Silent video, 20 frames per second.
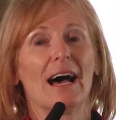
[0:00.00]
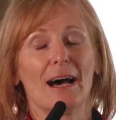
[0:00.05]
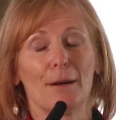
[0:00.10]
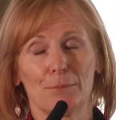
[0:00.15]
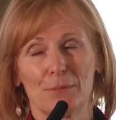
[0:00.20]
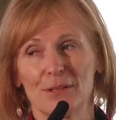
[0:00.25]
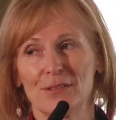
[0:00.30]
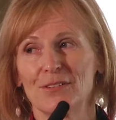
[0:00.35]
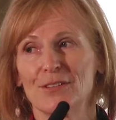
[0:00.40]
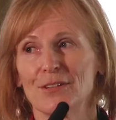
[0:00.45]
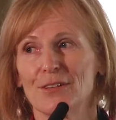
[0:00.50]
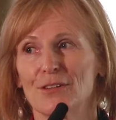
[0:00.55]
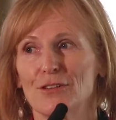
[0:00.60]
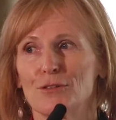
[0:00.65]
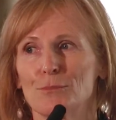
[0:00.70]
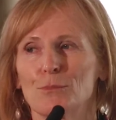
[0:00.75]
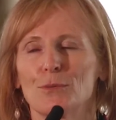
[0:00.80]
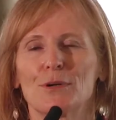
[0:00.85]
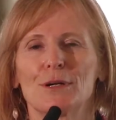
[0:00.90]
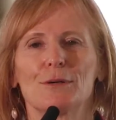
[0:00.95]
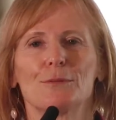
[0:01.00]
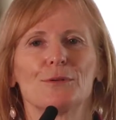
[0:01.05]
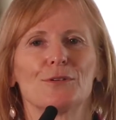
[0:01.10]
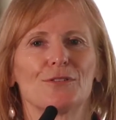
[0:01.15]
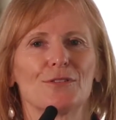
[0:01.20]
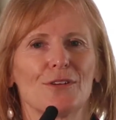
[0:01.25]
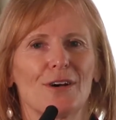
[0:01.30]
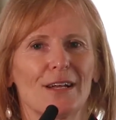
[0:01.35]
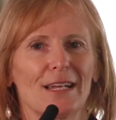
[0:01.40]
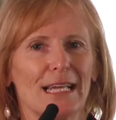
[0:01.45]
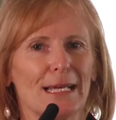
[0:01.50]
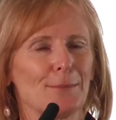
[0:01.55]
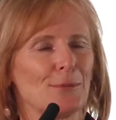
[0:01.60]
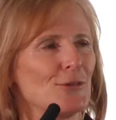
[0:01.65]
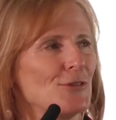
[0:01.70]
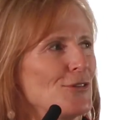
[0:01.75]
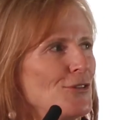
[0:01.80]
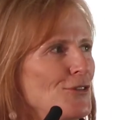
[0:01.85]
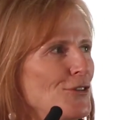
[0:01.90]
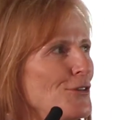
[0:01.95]
up until this point, was not
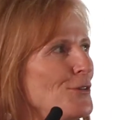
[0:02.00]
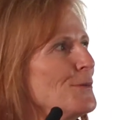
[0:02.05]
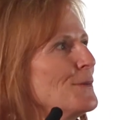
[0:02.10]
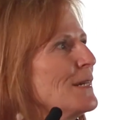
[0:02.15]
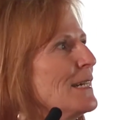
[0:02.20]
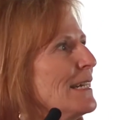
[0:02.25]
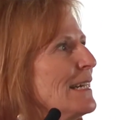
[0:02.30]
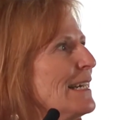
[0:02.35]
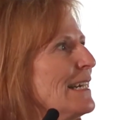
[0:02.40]
able to do.